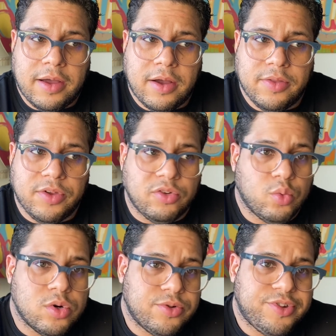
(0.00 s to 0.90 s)
there's
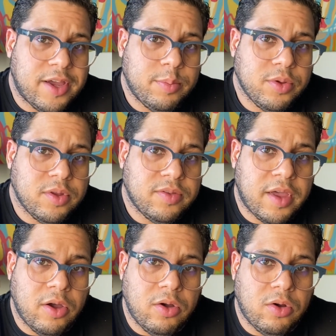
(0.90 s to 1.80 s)
world champions
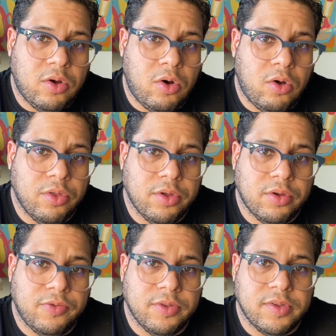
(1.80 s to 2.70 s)
at all the
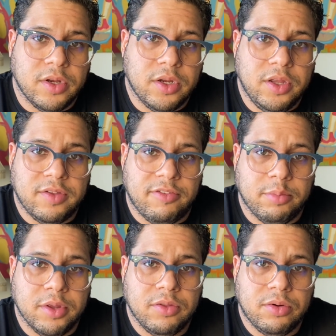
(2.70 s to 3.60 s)
facilities I've
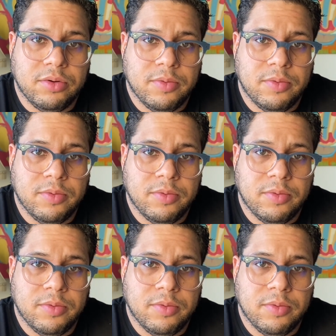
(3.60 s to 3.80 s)
been through.